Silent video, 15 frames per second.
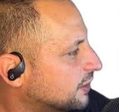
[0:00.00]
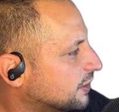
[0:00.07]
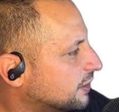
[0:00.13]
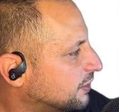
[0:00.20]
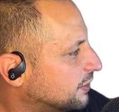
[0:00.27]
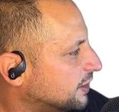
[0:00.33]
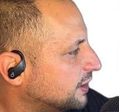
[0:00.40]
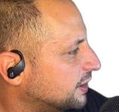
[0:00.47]

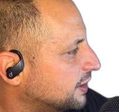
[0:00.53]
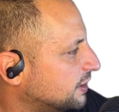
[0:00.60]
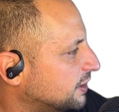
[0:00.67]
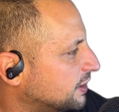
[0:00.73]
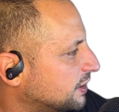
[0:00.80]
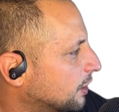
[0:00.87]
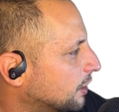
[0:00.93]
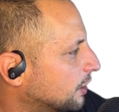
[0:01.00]
the
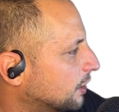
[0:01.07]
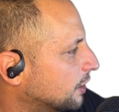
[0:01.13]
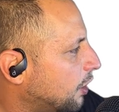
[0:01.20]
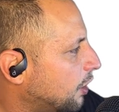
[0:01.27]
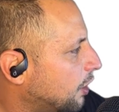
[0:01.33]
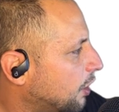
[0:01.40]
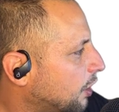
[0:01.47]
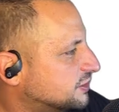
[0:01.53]

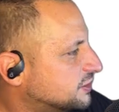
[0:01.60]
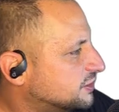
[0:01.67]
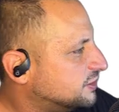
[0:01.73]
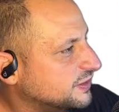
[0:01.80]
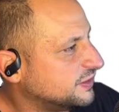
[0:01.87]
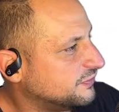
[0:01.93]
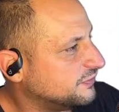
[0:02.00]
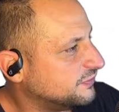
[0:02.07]
offensive
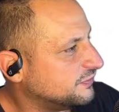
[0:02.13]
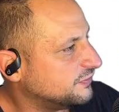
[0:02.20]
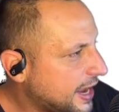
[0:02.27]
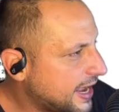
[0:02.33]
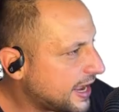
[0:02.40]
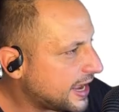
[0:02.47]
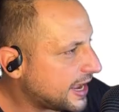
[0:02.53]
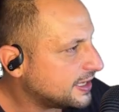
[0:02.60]

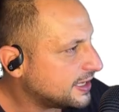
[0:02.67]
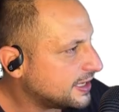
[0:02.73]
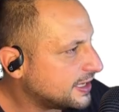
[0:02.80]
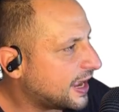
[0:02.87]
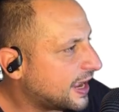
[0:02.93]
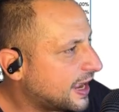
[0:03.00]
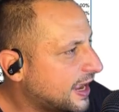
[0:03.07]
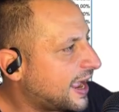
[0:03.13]
DVOA,
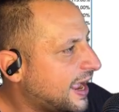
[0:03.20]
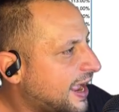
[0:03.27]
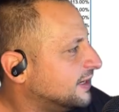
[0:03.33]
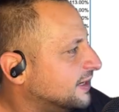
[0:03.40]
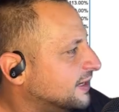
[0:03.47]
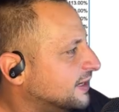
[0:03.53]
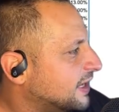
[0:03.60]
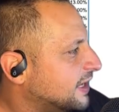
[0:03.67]
and
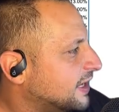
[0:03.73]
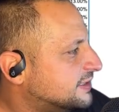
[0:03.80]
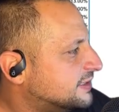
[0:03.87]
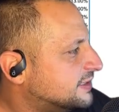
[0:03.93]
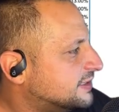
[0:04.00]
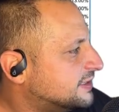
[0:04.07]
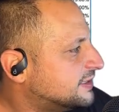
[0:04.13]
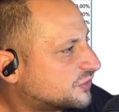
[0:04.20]

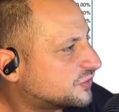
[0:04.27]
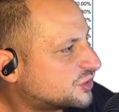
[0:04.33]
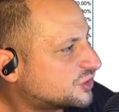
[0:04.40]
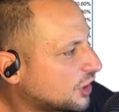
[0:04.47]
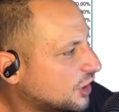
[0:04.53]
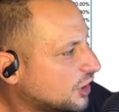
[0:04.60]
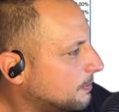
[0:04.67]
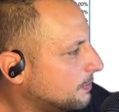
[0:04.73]
instead of
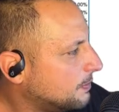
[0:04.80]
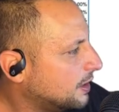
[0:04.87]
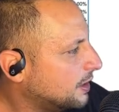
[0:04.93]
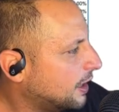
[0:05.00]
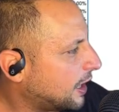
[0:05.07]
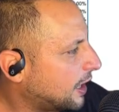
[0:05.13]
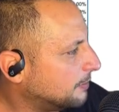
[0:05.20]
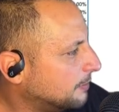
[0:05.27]
sum,
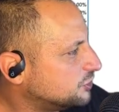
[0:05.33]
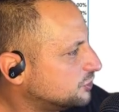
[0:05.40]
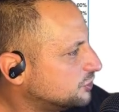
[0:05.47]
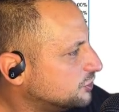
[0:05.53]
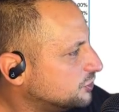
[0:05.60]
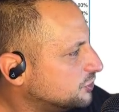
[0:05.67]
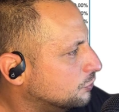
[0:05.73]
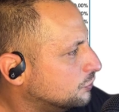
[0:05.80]
I'm just going to
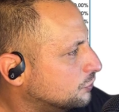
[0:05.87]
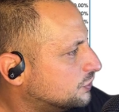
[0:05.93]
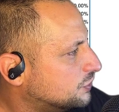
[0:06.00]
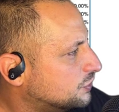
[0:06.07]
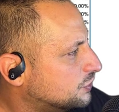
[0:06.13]
use